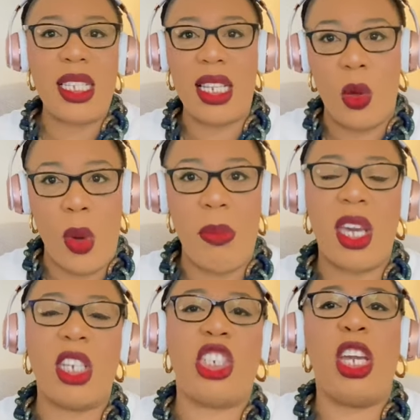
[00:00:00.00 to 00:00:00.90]
in a way
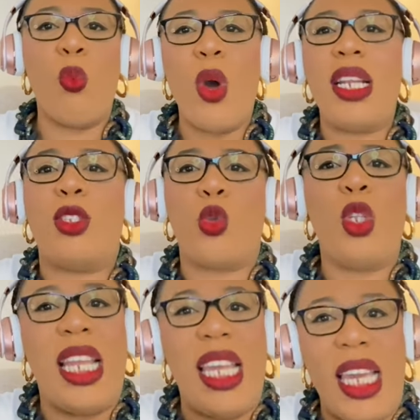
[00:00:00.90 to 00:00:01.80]
because she wanted to
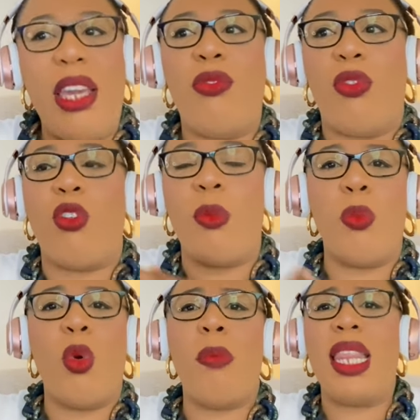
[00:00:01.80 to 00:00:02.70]
leave from the
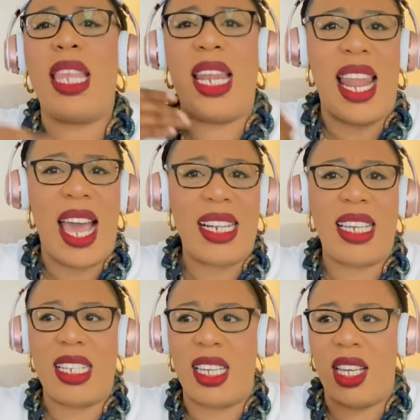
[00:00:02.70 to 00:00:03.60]
moment they
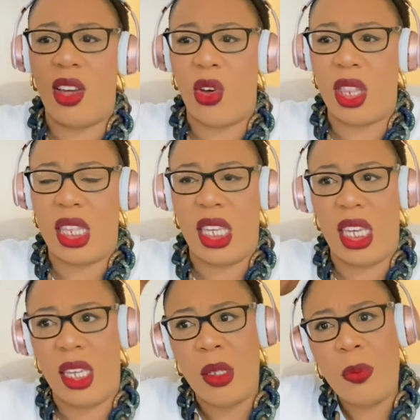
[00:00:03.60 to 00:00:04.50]
landed on
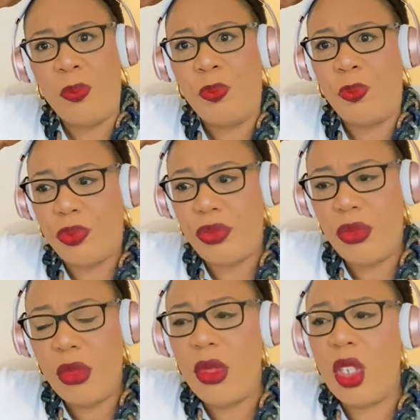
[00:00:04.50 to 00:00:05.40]
the
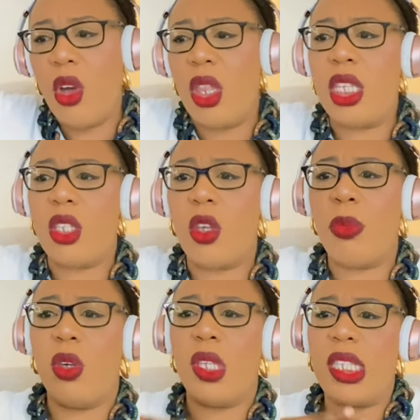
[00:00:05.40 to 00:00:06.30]

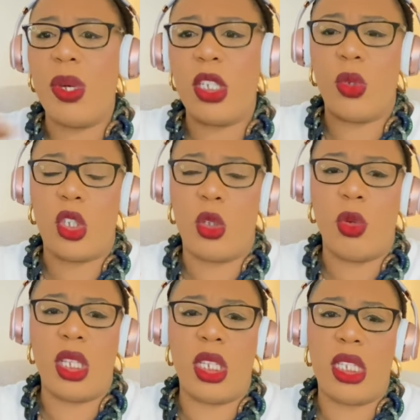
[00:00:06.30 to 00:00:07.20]
something. You could see when she was
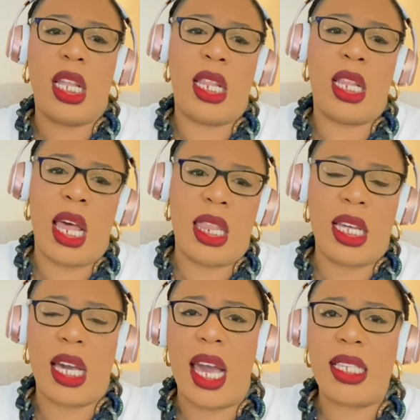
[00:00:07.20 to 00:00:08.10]
smoking the cigarette and
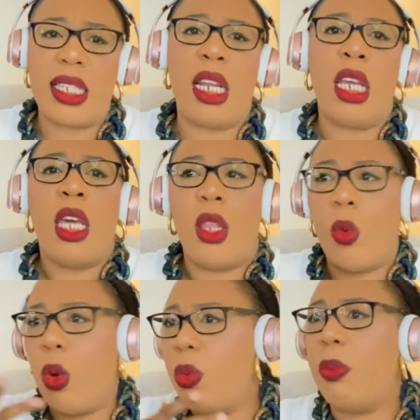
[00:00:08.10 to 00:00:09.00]
the guy said, the
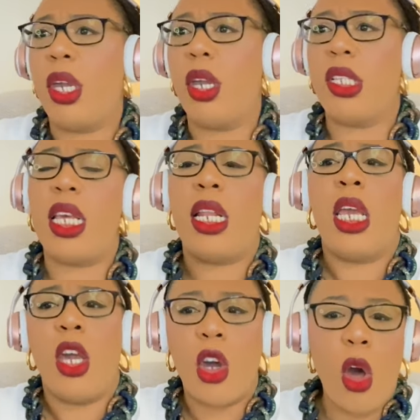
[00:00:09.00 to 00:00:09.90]
one with the beard said,
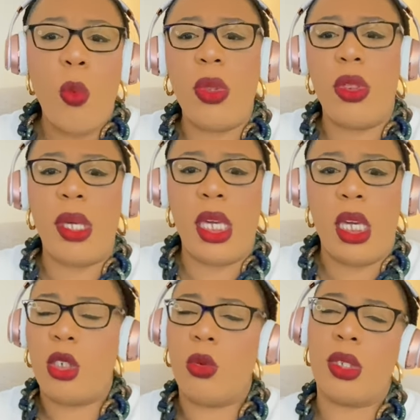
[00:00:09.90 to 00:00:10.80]
come with me.
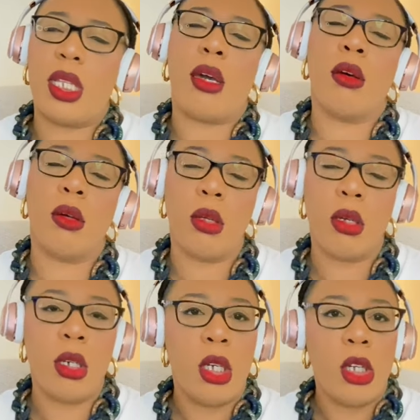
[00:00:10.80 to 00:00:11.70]
She was like, ugh.
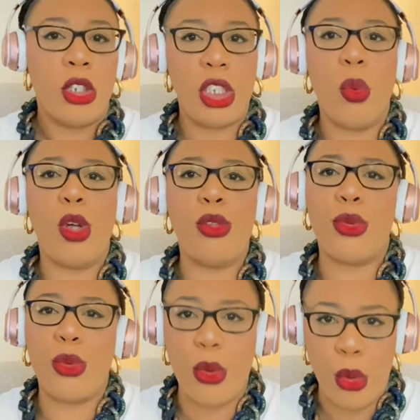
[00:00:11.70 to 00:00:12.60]
She didn't want
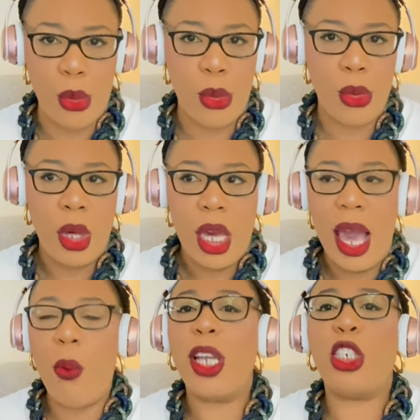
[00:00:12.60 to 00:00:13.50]
to go.
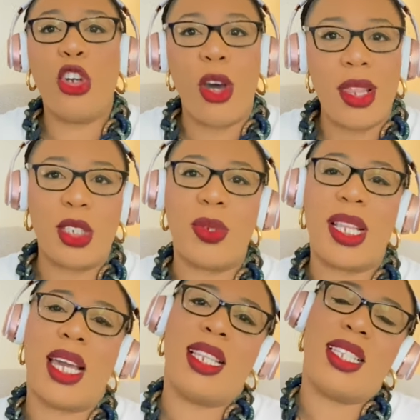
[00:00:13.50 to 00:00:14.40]
And when she got there, she was
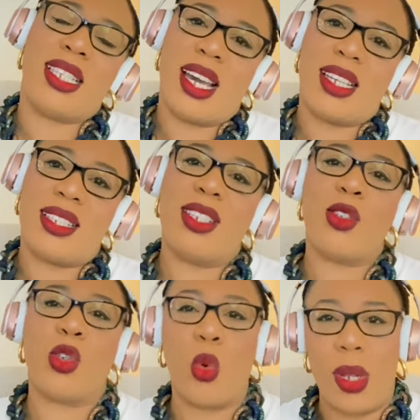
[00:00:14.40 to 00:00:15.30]
like, listen, guys,
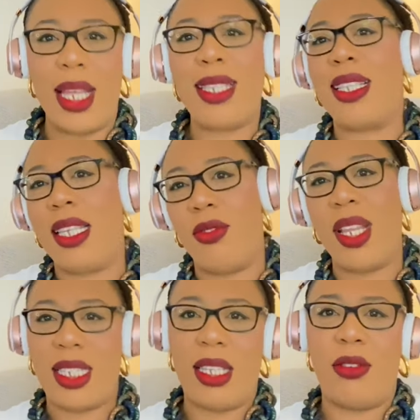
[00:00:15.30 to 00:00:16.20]
let's go. Let's leave.
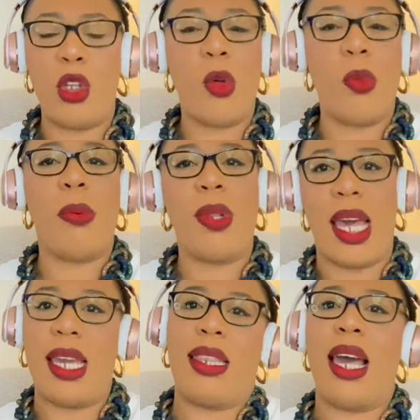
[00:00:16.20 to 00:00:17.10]
You know, people
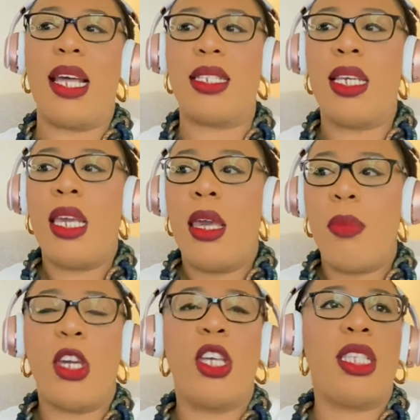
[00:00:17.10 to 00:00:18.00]
like that,
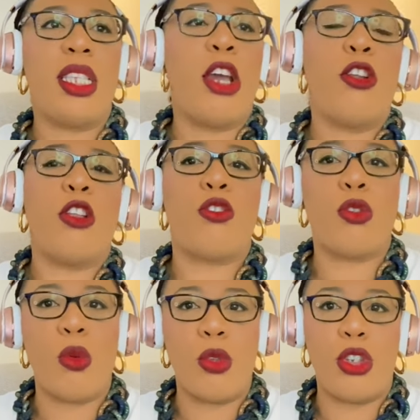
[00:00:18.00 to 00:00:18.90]
because they are not
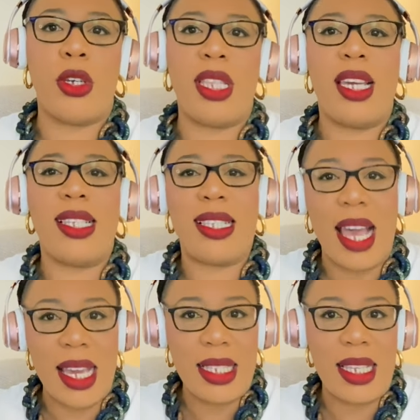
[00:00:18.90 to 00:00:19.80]
soldiers. They are
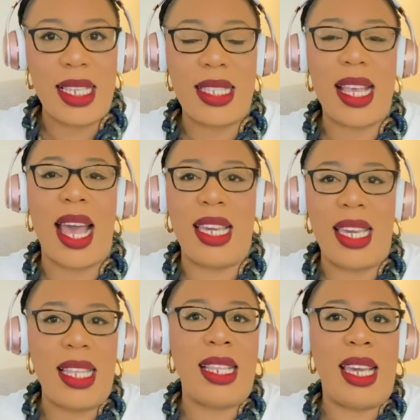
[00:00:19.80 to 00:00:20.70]
scientists. And
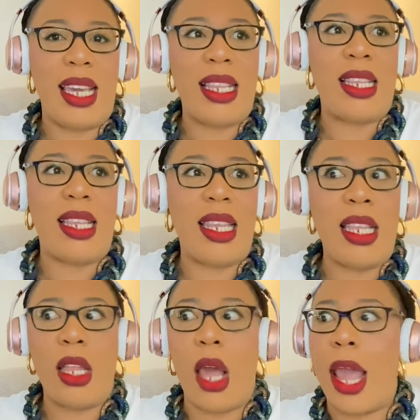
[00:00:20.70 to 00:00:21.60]
in
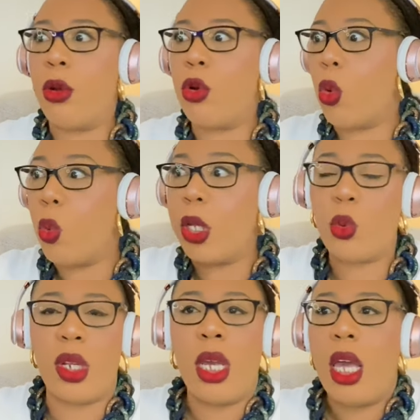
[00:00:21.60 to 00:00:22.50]
I don't know which
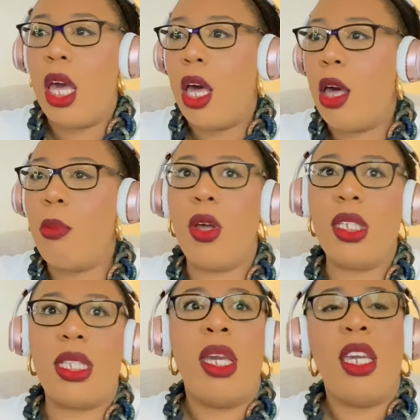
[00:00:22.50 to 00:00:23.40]
one
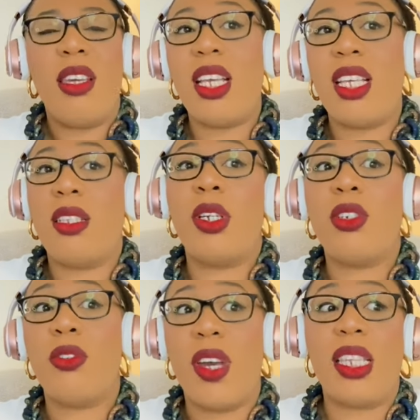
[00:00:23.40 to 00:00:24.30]
amongst them, as a
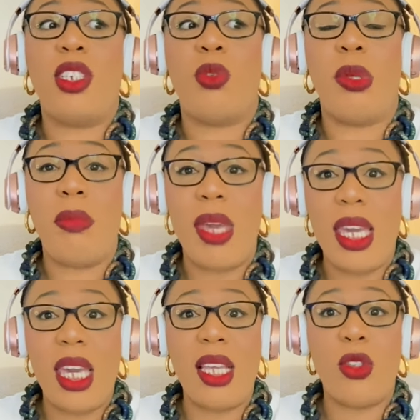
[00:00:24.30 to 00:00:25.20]
matter of fact, they should be
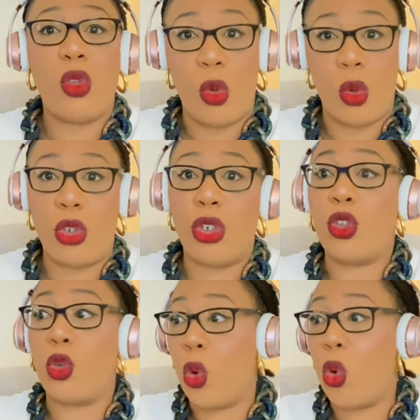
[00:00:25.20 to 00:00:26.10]
making
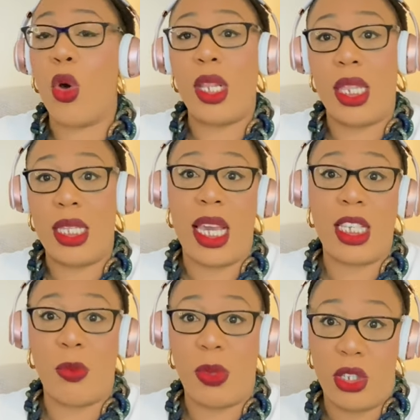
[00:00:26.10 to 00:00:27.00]
soldiers go on this
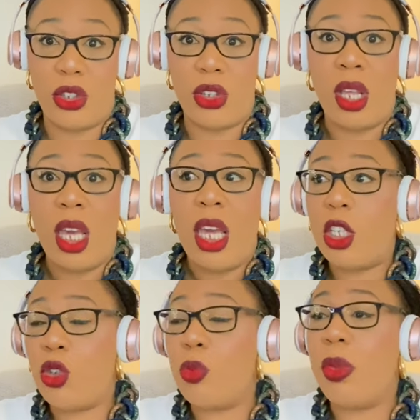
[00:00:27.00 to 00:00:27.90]
expedition.
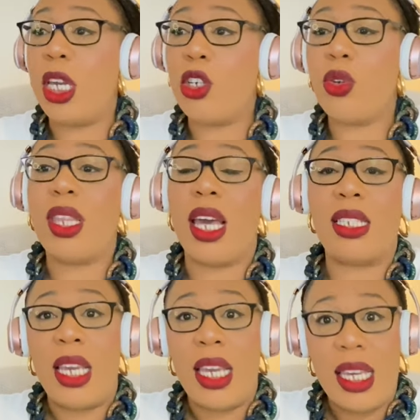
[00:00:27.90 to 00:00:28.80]
They should make sure
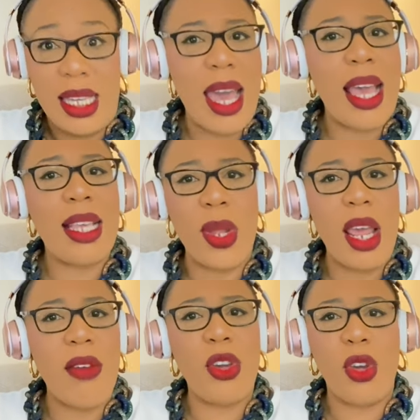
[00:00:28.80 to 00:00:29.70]
that, yes,
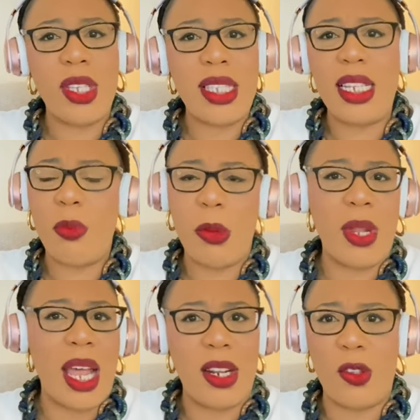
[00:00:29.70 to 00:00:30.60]
whenever you're sending people
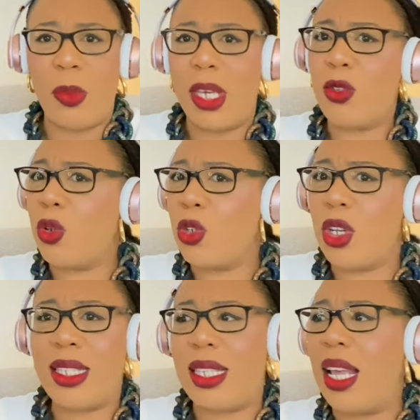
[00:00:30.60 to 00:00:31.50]
out of space, don't
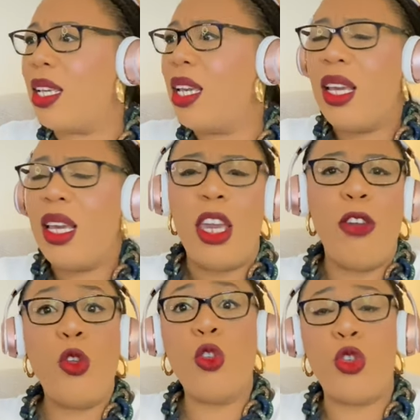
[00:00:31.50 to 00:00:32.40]
just send,
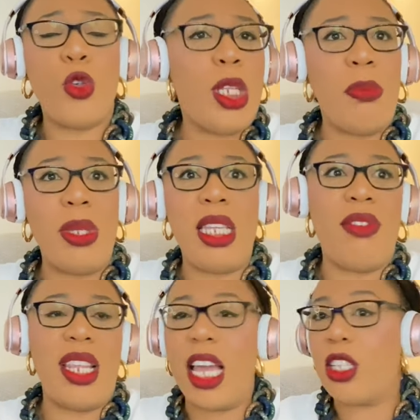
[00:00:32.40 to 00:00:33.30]
if you truly
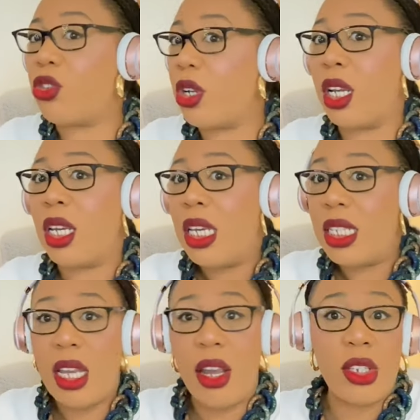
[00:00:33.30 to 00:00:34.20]
believe in
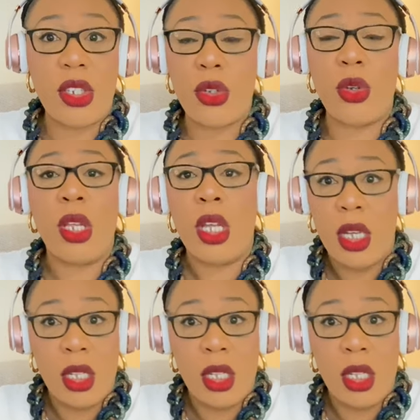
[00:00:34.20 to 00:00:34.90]
extraterrestrial